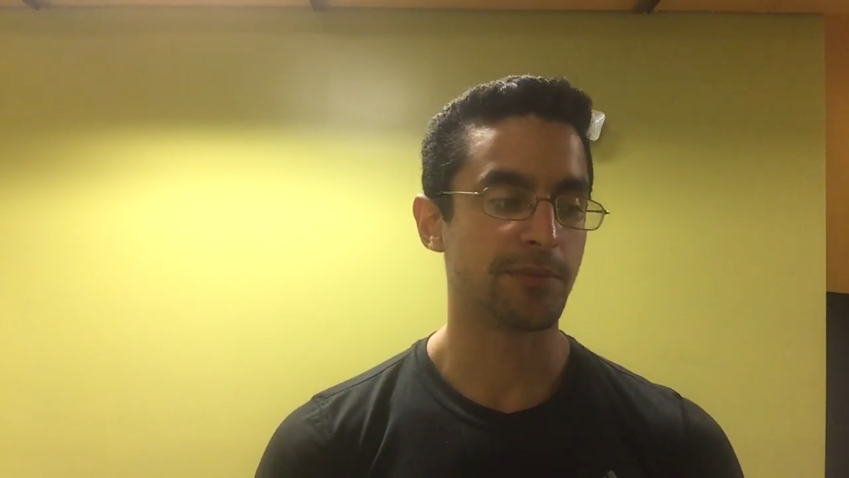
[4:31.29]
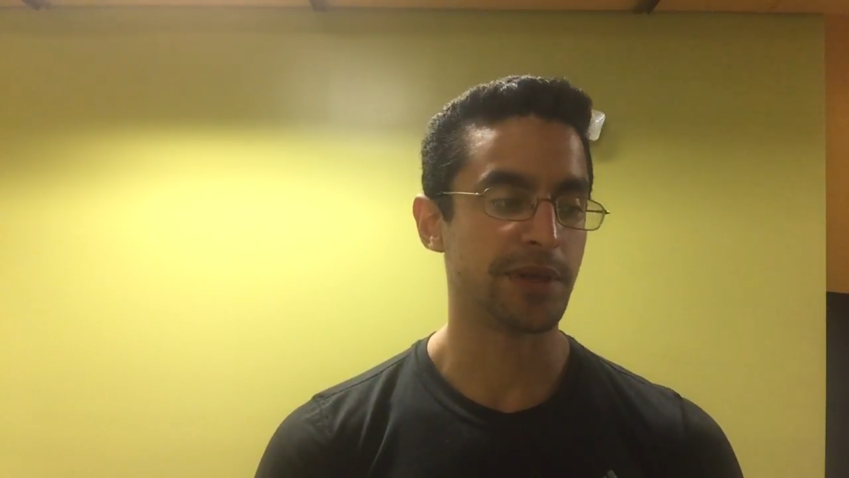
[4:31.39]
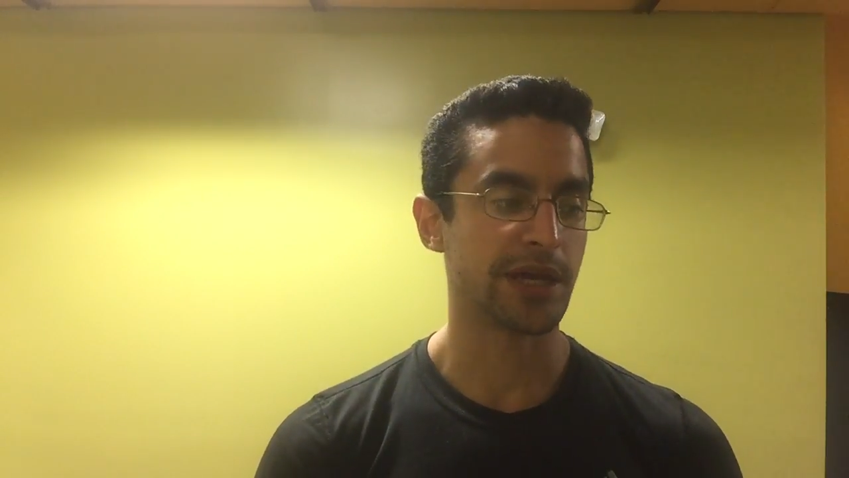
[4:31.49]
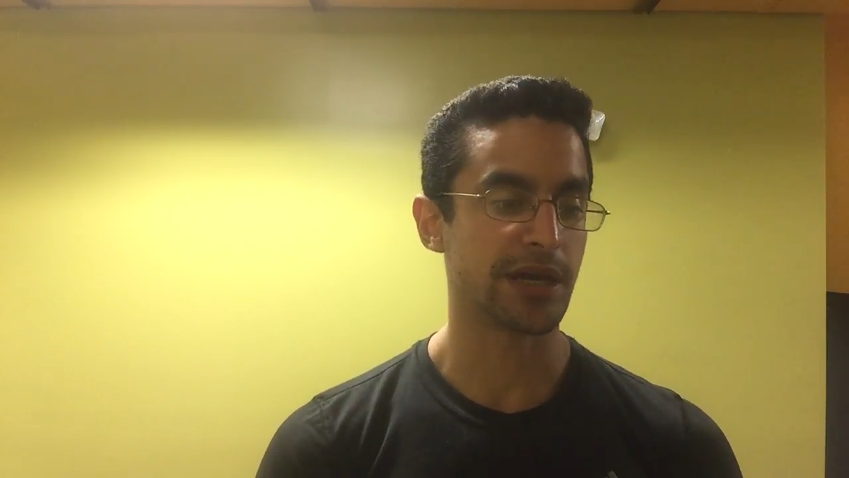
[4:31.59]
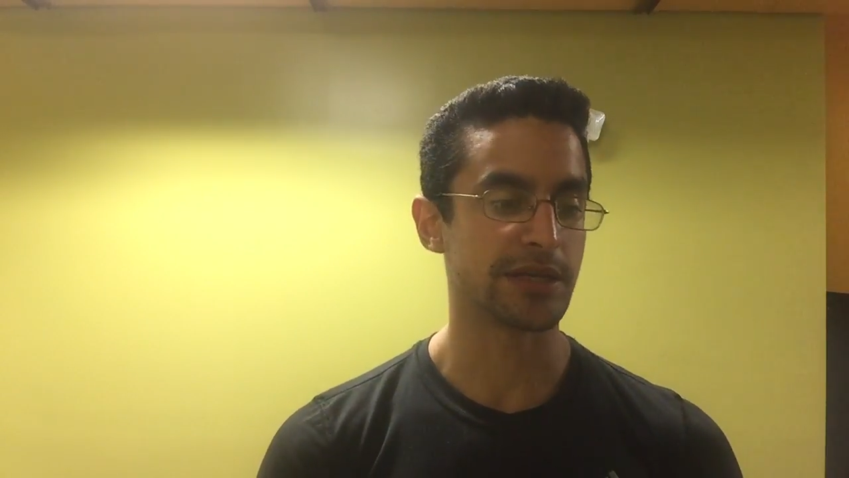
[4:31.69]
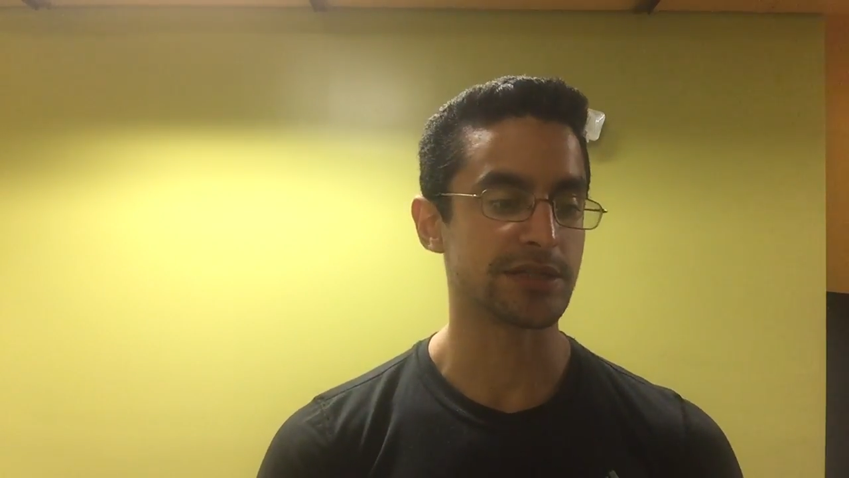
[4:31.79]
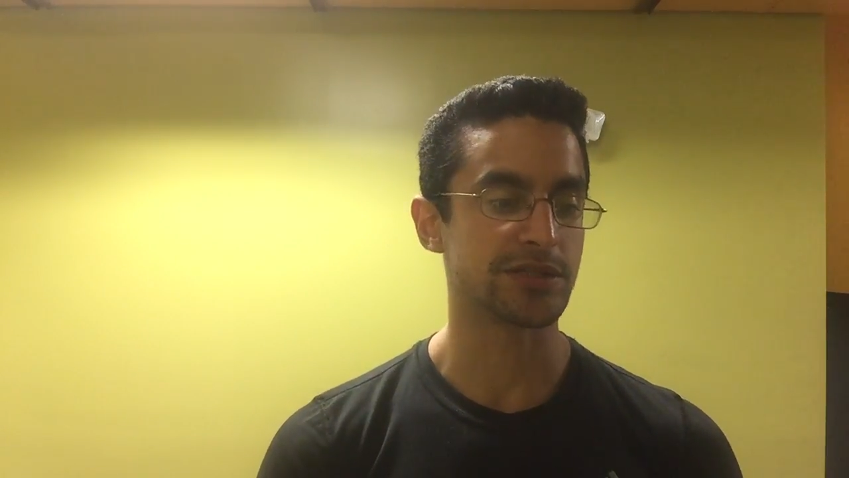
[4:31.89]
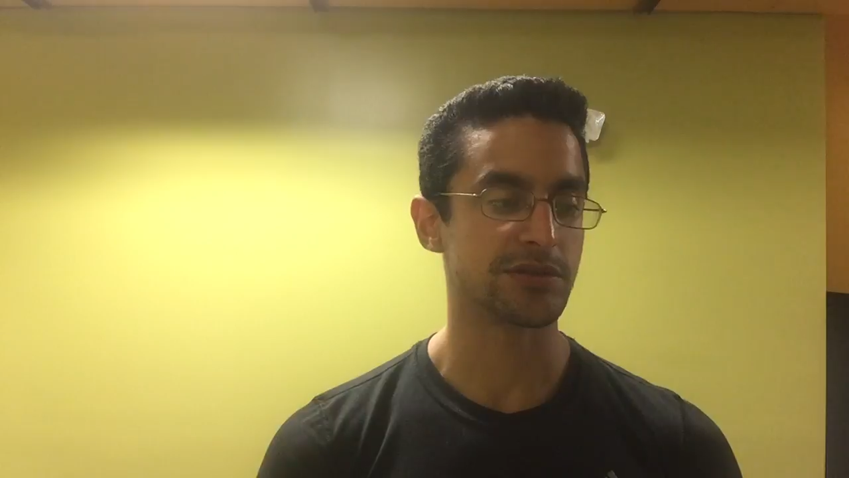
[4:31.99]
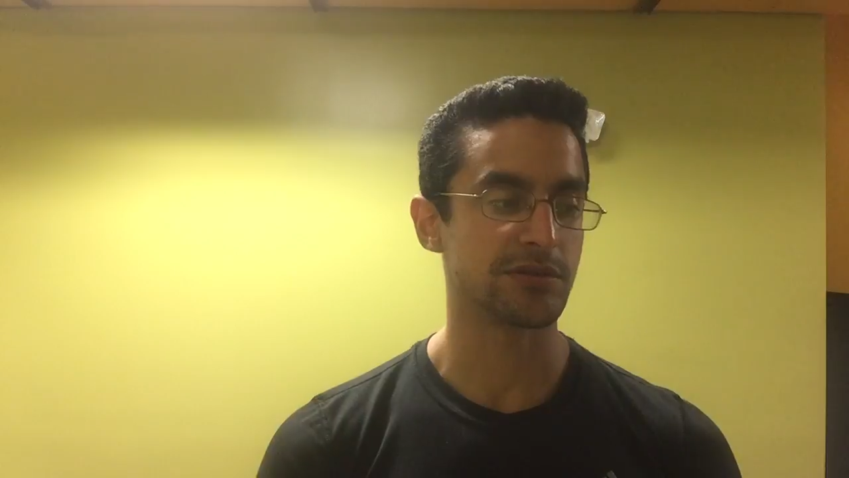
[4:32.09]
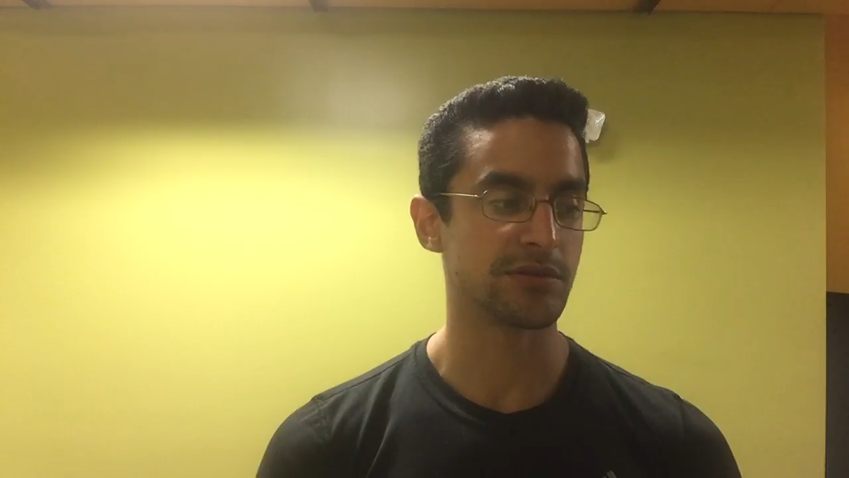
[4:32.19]

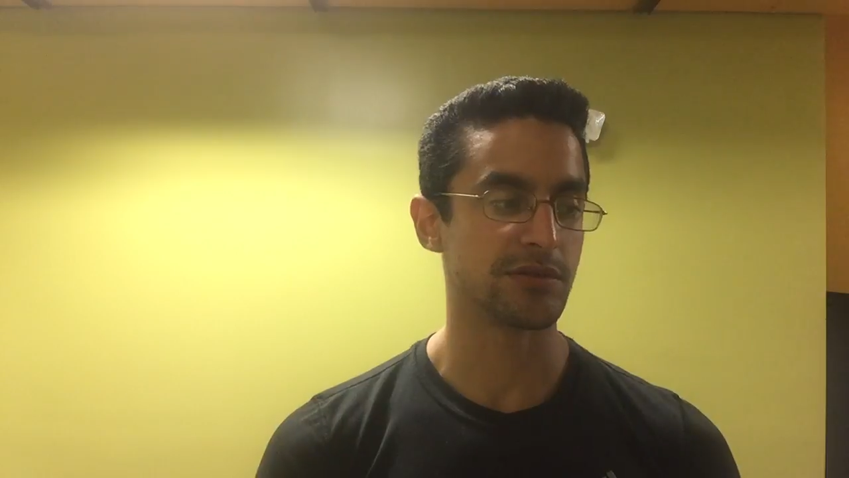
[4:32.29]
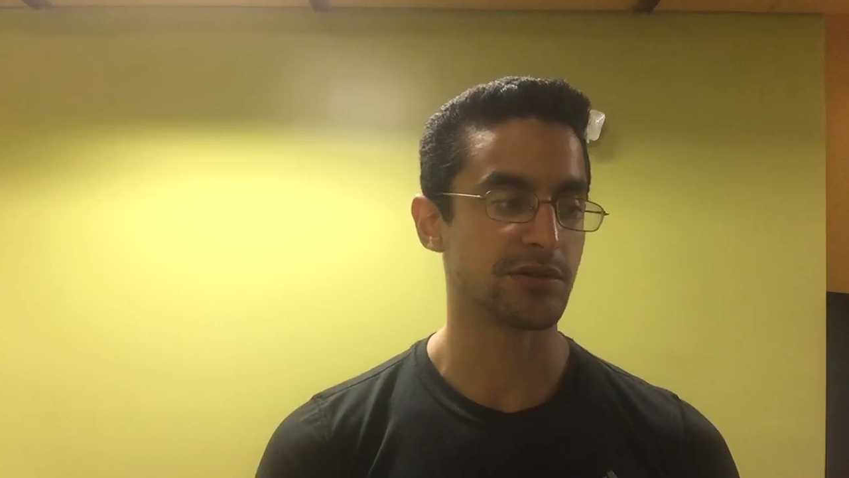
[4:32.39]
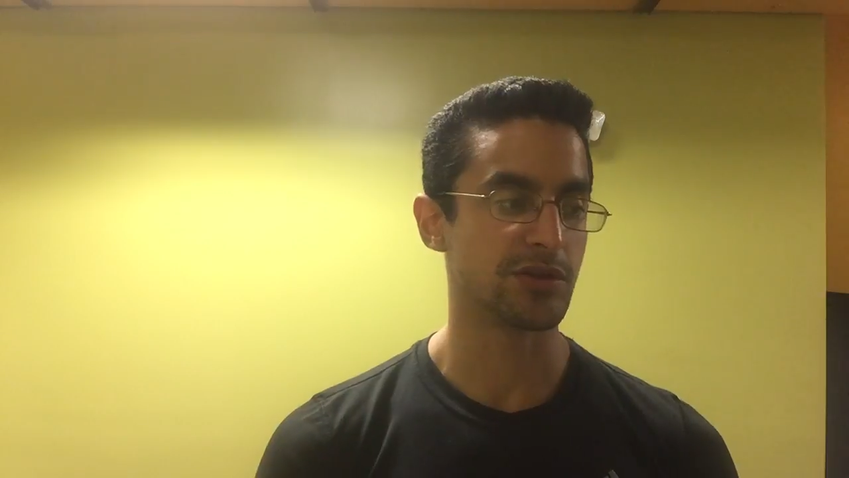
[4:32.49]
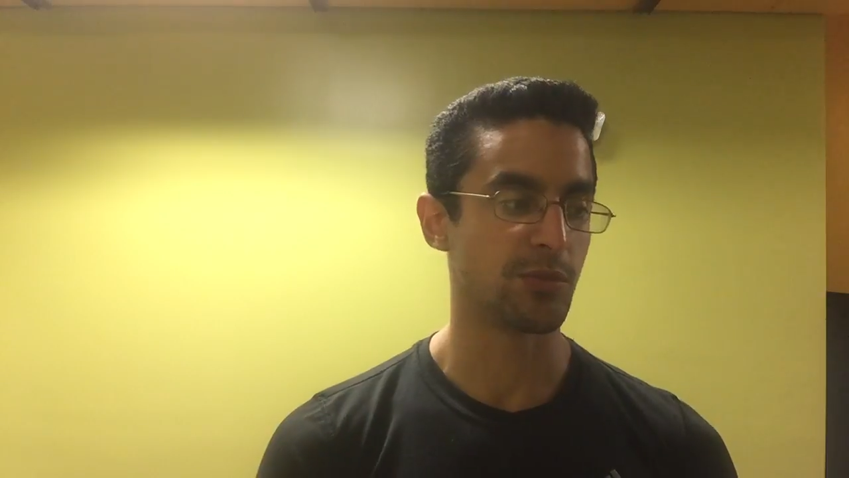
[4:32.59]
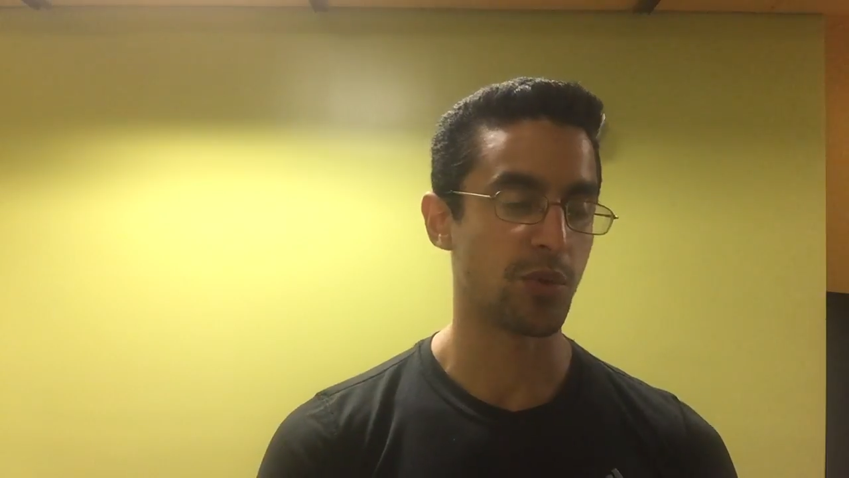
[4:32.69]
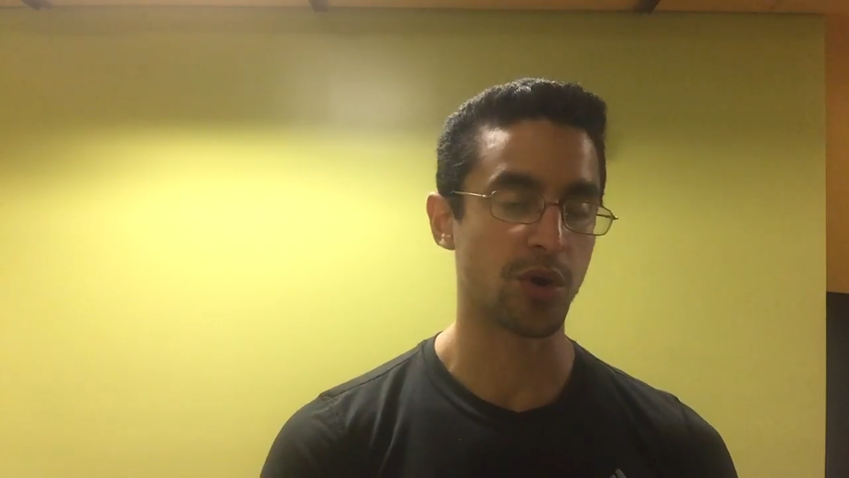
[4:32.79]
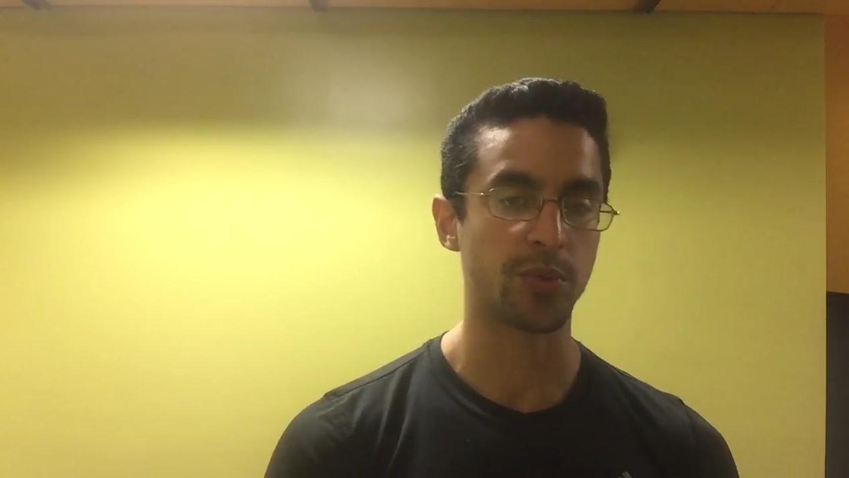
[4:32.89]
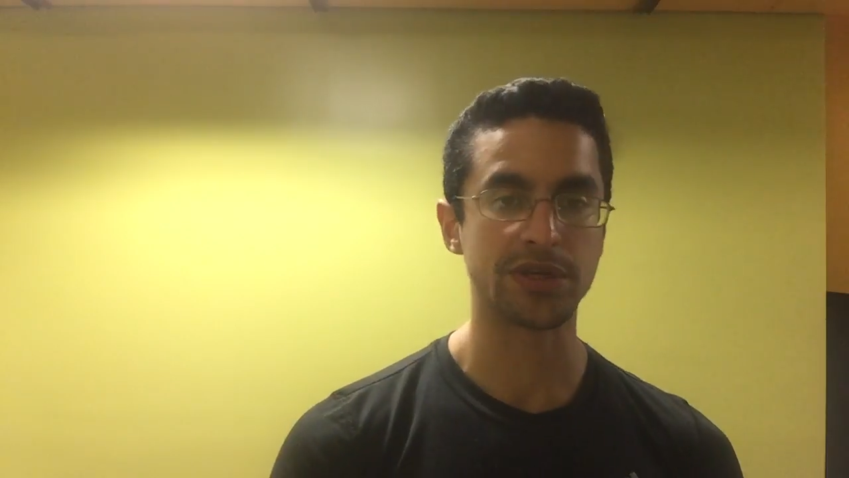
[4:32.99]
because the more